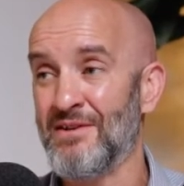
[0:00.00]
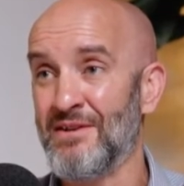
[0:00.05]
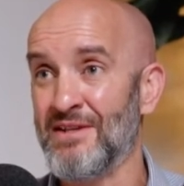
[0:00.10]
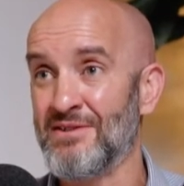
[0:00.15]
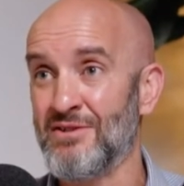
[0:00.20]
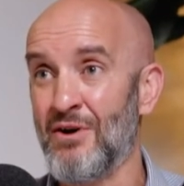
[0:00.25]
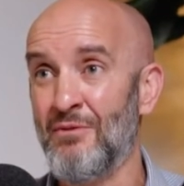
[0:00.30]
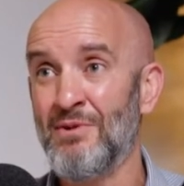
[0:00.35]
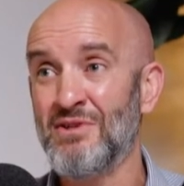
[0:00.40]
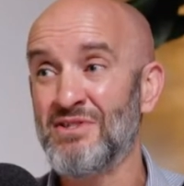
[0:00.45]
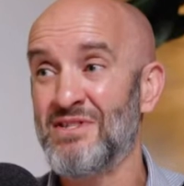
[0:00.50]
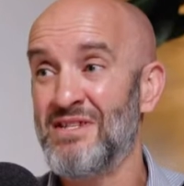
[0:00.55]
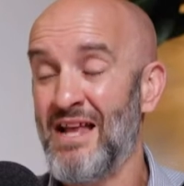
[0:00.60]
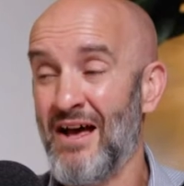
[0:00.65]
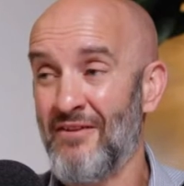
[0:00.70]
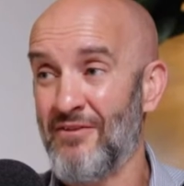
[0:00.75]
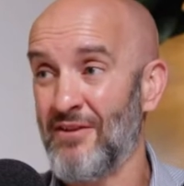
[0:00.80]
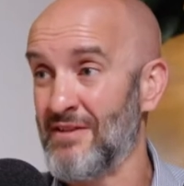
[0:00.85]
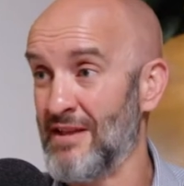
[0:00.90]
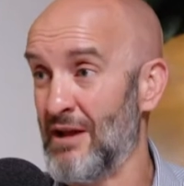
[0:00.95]
almost
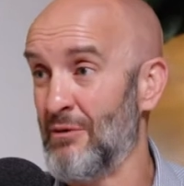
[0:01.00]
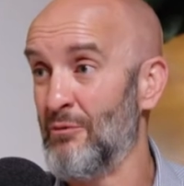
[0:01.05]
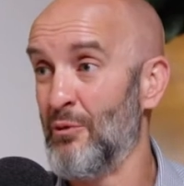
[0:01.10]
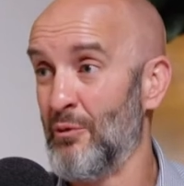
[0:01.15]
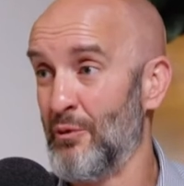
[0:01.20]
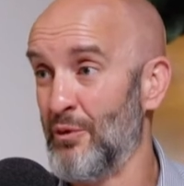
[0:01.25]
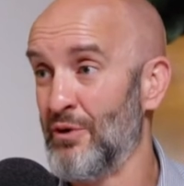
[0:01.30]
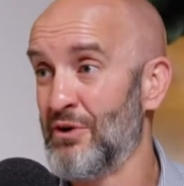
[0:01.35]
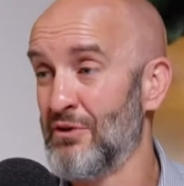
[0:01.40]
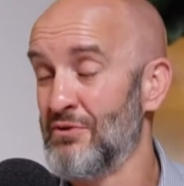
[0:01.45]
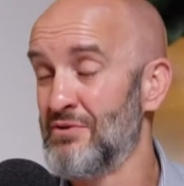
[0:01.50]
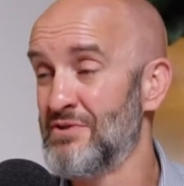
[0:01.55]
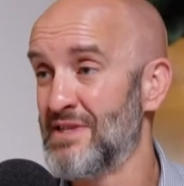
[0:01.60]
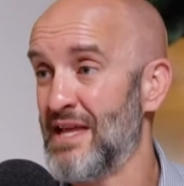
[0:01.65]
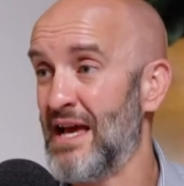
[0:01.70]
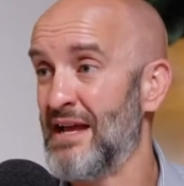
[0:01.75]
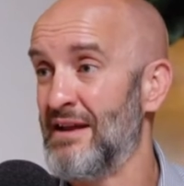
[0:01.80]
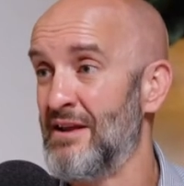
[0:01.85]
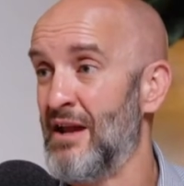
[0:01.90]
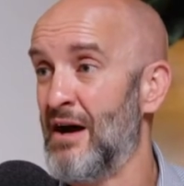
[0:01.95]
nothing that will reduce
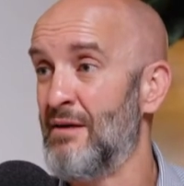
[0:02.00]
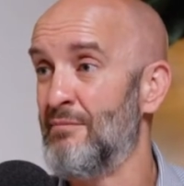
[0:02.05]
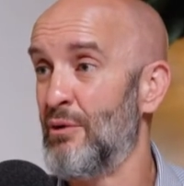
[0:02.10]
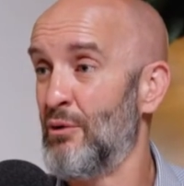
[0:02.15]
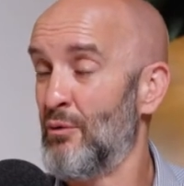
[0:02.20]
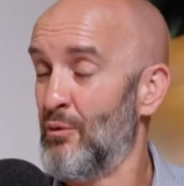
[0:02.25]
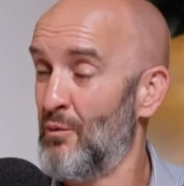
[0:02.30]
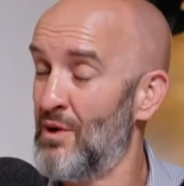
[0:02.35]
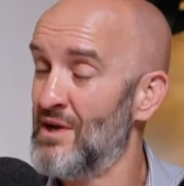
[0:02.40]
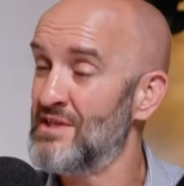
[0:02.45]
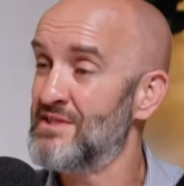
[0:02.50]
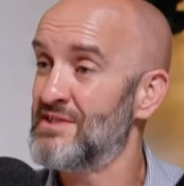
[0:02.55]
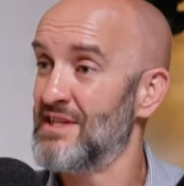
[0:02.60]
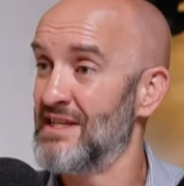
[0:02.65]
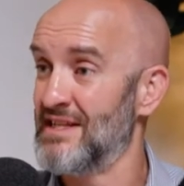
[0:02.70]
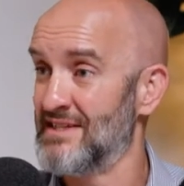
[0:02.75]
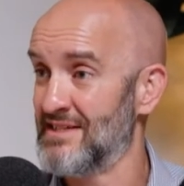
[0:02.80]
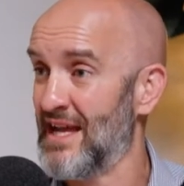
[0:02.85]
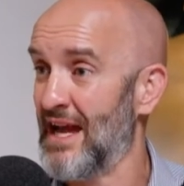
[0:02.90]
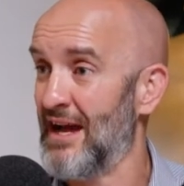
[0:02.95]
that number once
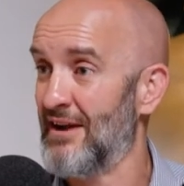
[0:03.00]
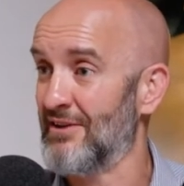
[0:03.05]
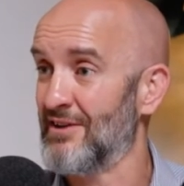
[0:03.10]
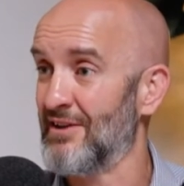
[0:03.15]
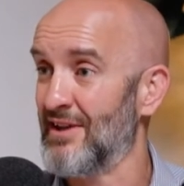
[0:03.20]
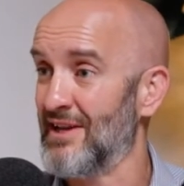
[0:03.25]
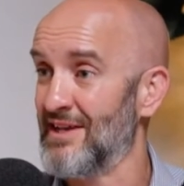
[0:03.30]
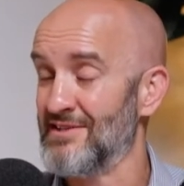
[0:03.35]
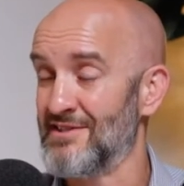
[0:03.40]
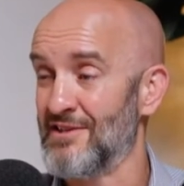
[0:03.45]
it's calculated.